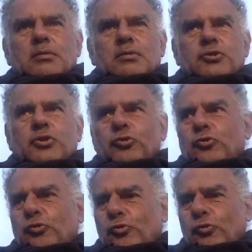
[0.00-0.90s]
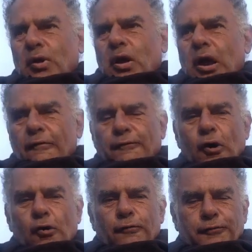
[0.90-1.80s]
to
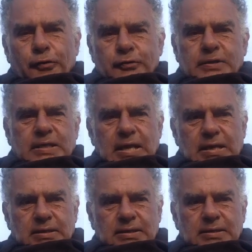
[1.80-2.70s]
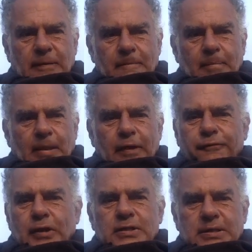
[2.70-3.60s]
evolve those things if
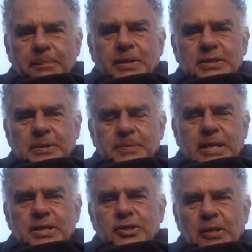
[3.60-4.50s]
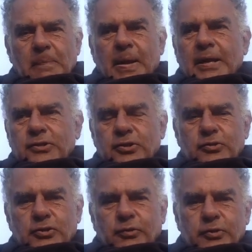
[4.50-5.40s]
there's something substantially better to
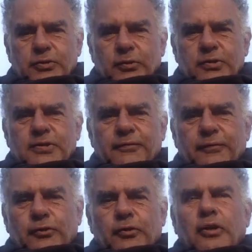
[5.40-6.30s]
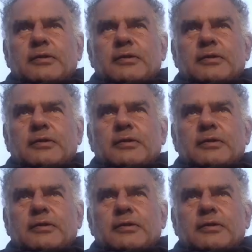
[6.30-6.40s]
use the resources for.